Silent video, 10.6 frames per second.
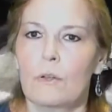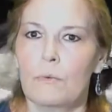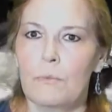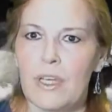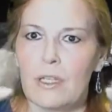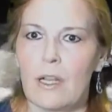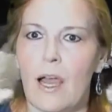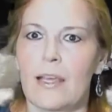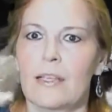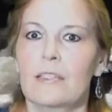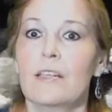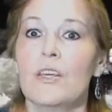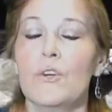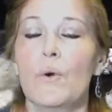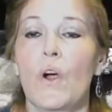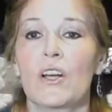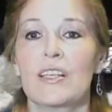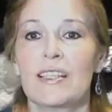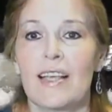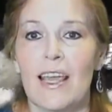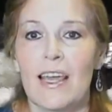realize that you are
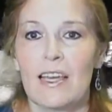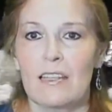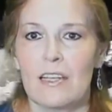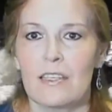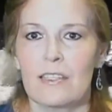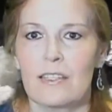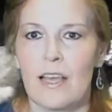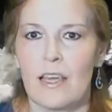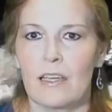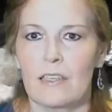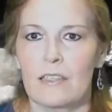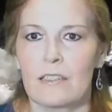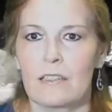saying these things,